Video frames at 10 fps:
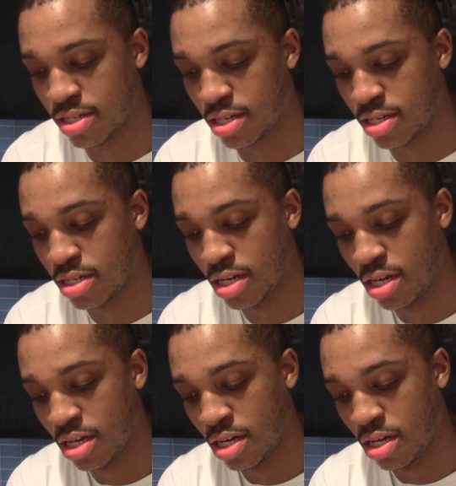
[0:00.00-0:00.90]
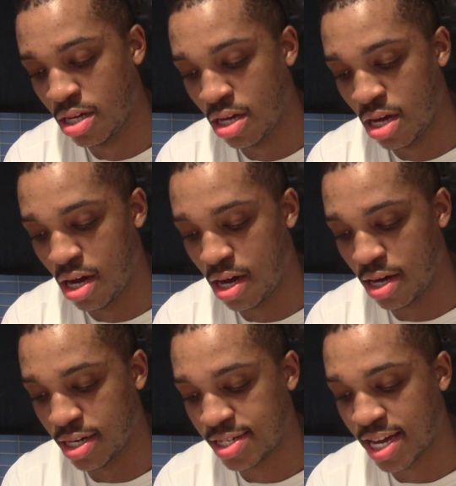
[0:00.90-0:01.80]
and in
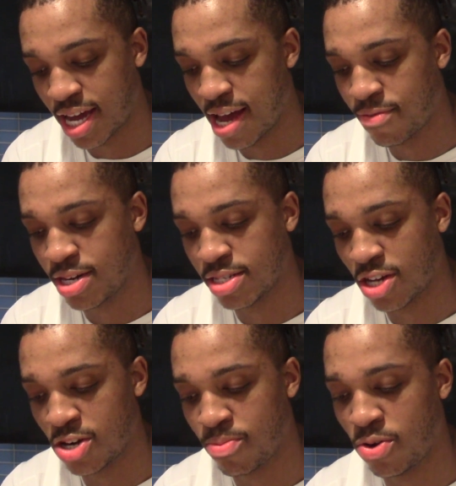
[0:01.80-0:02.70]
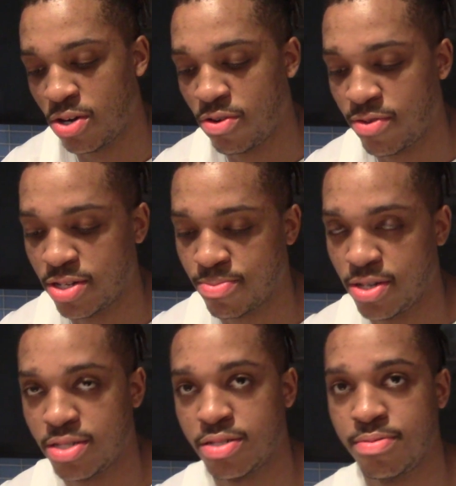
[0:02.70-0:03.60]
the second half, we didn't turn the ball over as
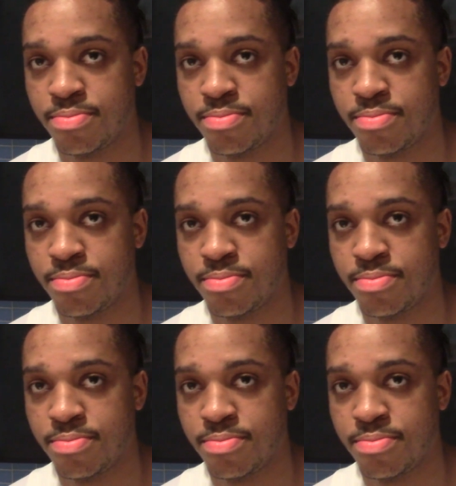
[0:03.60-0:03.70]
much.